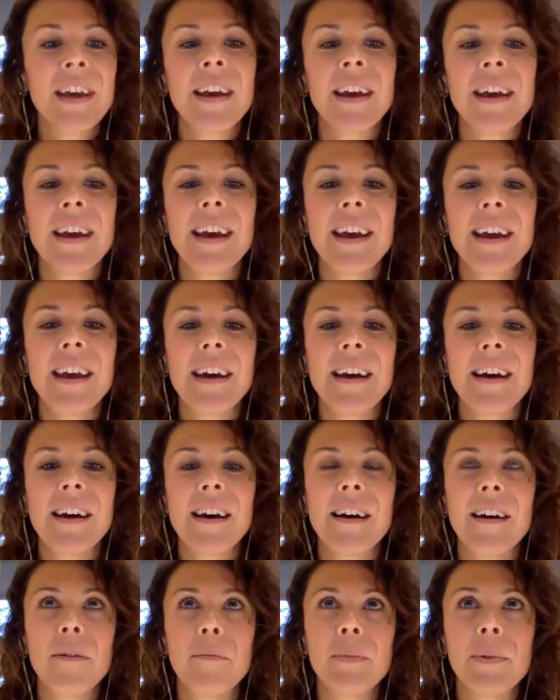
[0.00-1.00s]

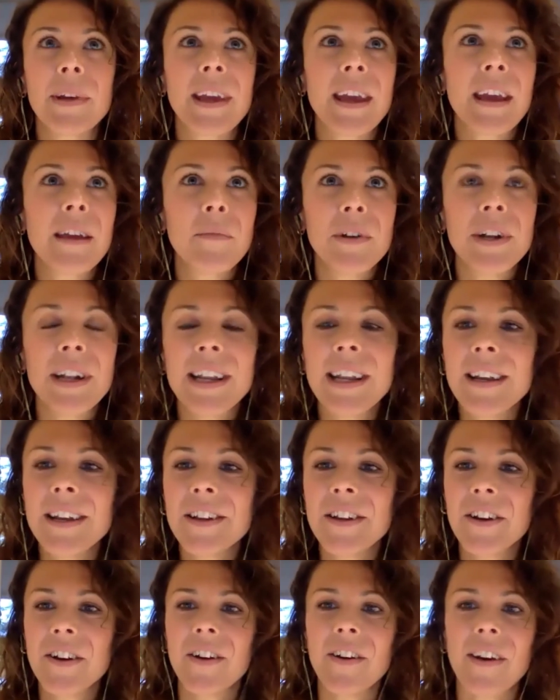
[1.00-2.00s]
Became a
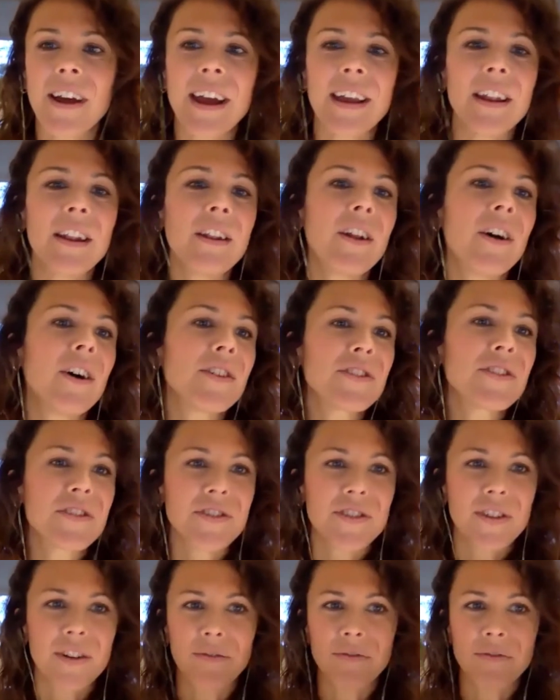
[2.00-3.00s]
leader, and lots
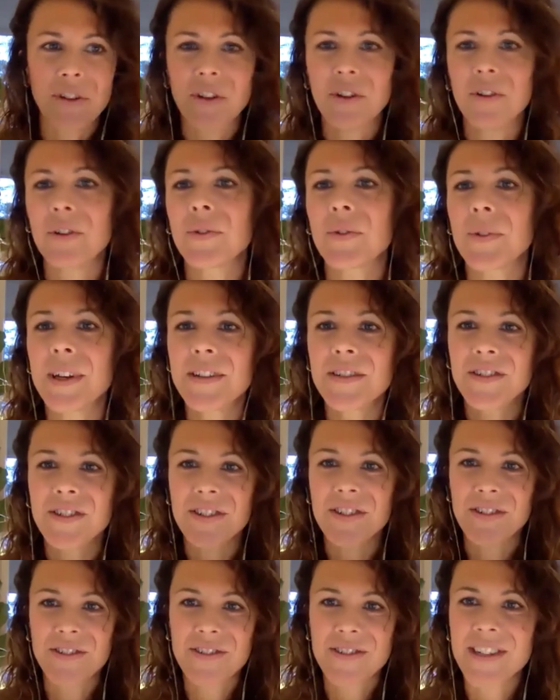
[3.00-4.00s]
of new questions,